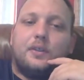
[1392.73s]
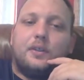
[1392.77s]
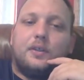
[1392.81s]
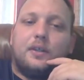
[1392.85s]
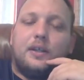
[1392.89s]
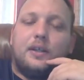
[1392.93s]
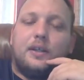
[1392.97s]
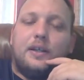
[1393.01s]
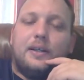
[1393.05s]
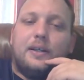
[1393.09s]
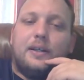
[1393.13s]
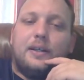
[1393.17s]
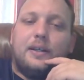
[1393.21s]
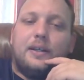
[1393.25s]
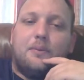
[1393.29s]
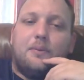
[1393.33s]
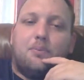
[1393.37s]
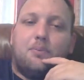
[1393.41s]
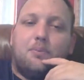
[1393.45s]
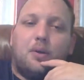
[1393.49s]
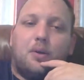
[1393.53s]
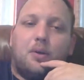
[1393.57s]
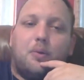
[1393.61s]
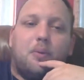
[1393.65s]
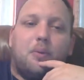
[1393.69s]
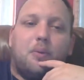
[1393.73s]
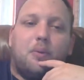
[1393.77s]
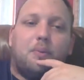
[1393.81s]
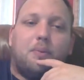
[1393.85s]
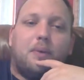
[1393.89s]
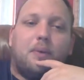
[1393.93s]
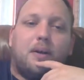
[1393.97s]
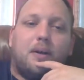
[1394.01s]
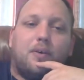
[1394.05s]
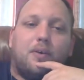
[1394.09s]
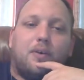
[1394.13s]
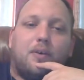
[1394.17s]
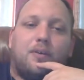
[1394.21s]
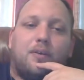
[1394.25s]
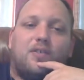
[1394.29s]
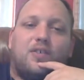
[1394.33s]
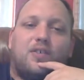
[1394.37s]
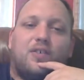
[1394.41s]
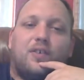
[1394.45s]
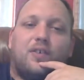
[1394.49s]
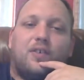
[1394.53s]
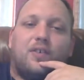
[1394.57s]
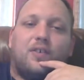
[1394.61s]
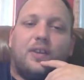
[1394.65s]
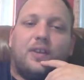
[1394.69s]
it'd probably be better
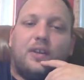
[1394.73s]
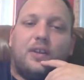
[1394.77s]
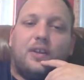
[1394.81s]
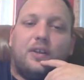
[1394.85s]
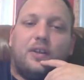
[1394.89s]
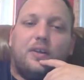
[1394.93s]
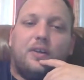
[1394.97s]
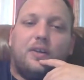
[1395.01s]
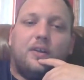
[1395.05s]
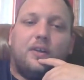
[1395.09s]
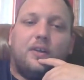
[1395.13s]
for the